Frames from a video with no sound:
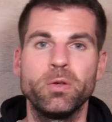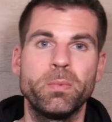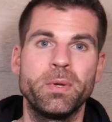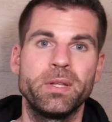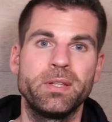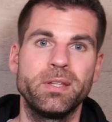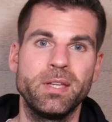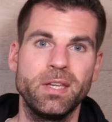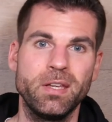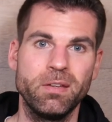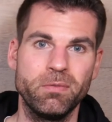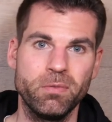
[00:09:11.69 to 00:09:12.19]

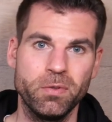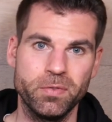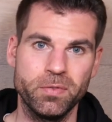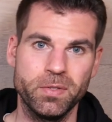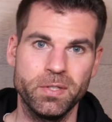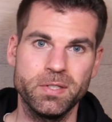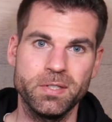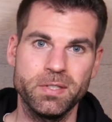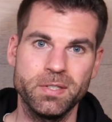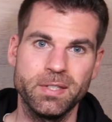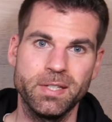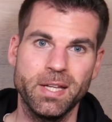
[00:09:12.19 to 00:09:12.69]
Berdet with
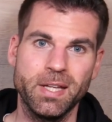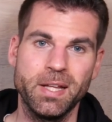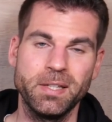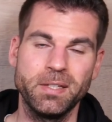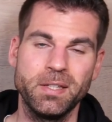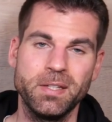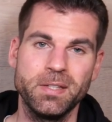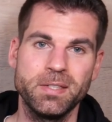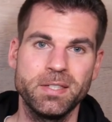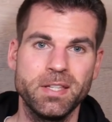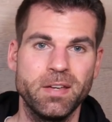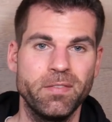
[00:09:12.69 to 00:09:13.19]
this
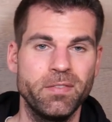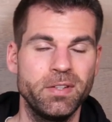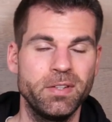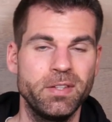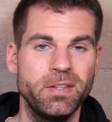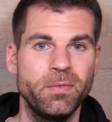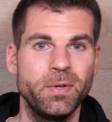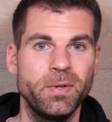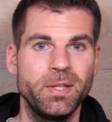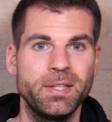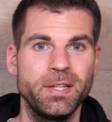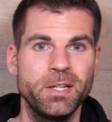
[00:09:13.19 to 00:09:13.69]

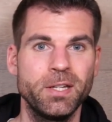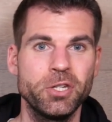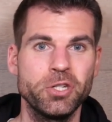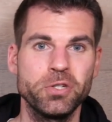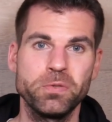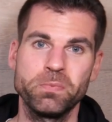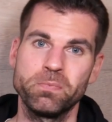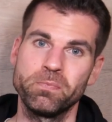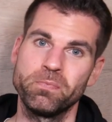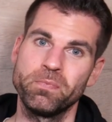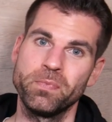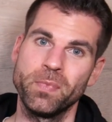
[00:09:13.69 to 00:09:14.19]
1970 vintage.